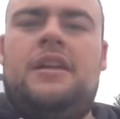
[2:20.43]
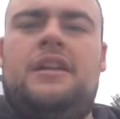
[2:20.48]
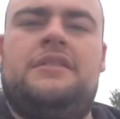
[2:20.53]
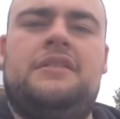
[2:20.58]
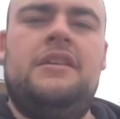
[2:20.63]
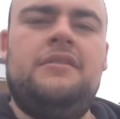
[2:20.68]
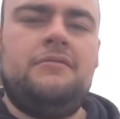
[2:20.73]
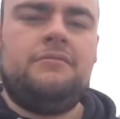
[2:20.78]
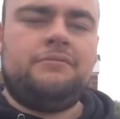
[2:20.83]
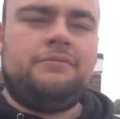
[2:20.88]
That's
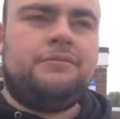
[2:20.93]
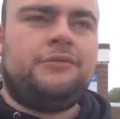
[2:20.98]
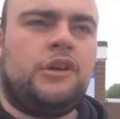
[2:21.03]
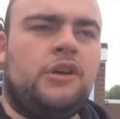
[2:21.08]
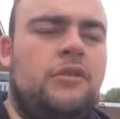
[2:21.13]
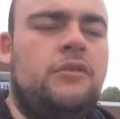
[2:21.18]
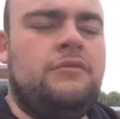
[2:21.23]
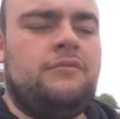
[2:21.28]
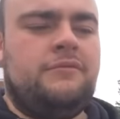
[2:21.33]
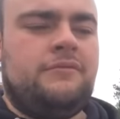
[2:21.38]
it,
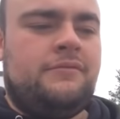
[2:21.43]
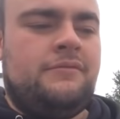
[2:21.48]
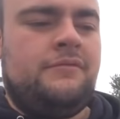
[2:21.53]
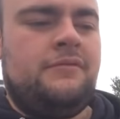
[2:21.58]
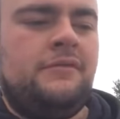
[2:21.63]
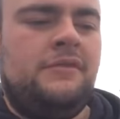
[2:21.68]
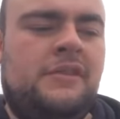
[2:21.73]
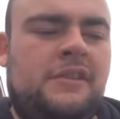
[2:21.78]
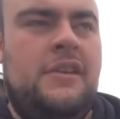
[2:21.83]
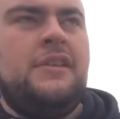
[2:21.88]
done.
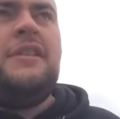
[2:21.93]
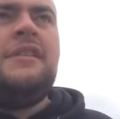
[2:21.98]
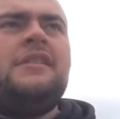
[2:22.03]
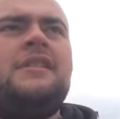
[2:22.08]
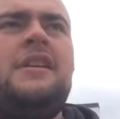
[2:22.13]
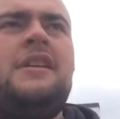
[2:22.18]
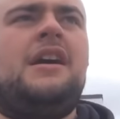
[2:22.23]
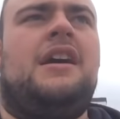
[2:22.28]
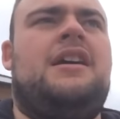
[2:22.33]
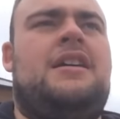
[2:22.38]

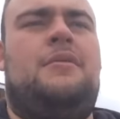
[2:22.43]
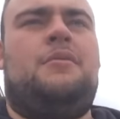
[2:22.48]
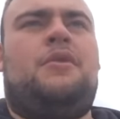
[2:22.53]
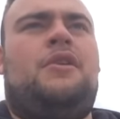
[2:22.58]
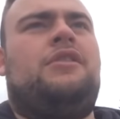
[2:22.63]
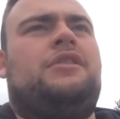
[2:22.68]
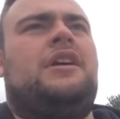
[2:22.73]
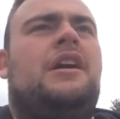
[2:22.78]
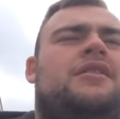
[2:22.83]
I walked